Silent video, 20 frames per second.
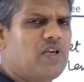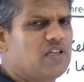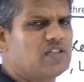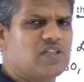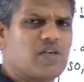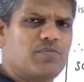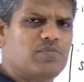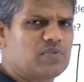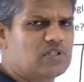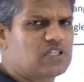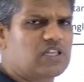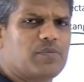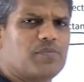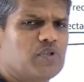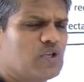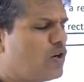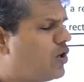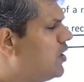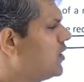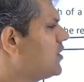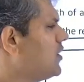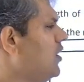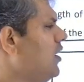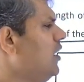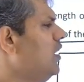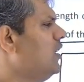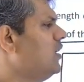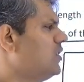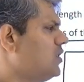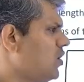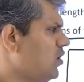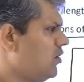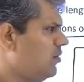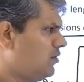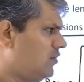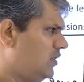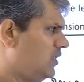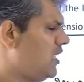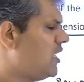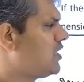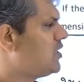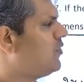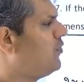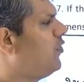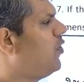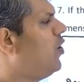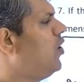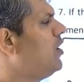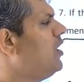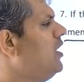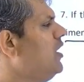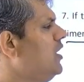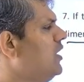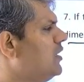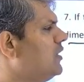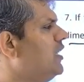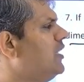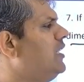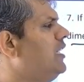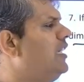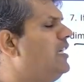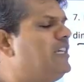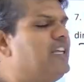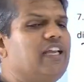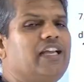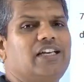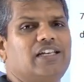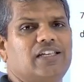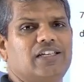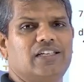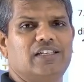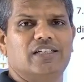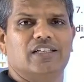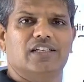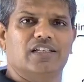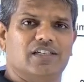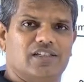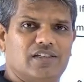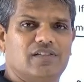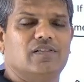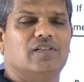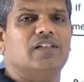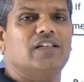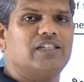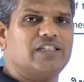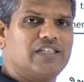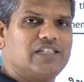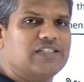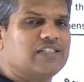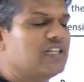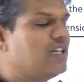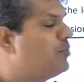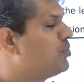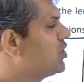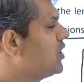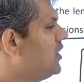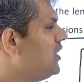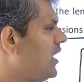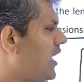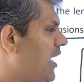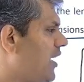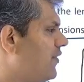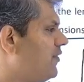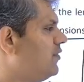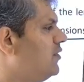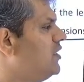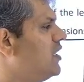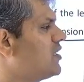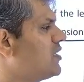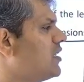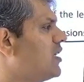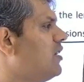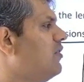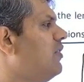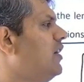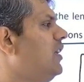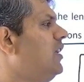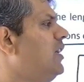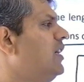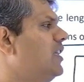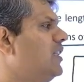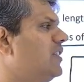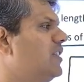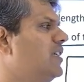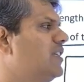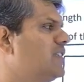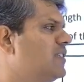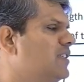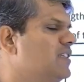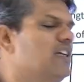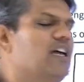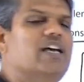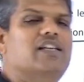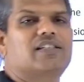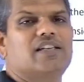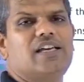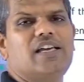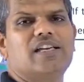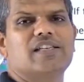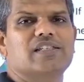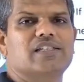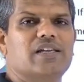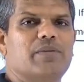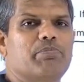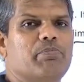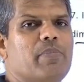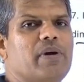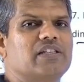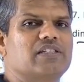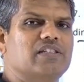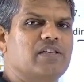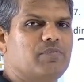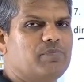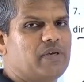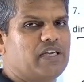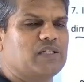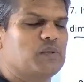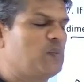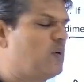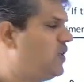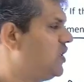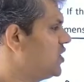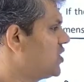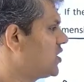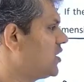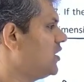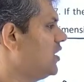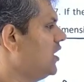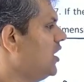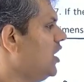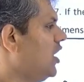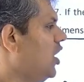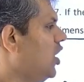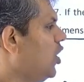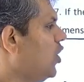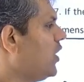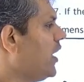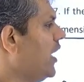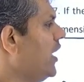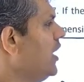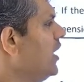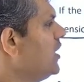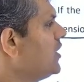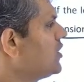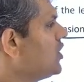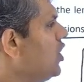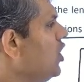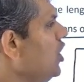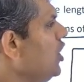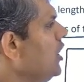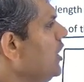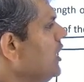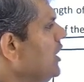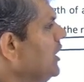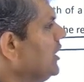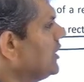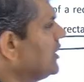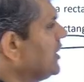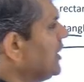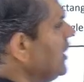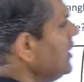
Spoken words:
some steps also. So just for the detailed description, I have just given this as a step-by-step explanation. Okay, so 3